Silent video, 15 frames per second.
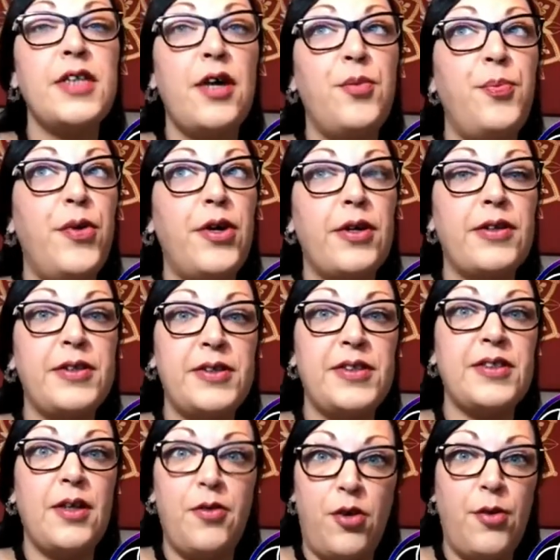books
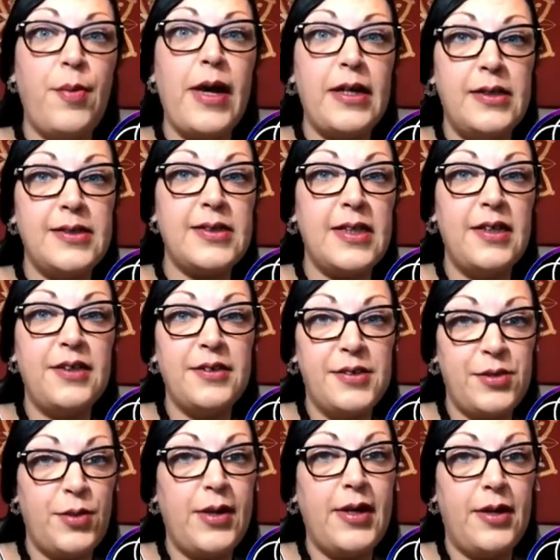are amazing as
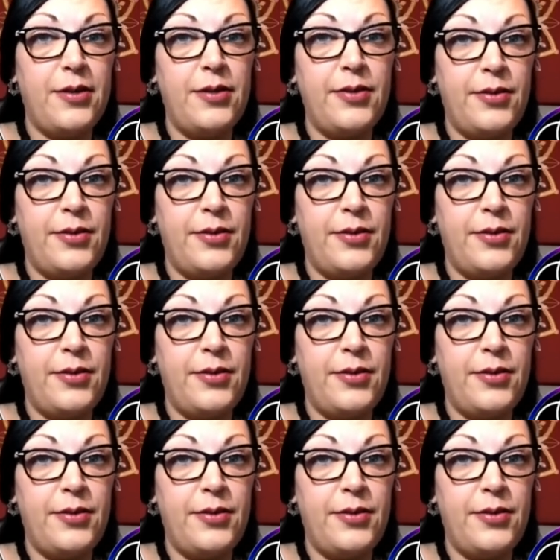well.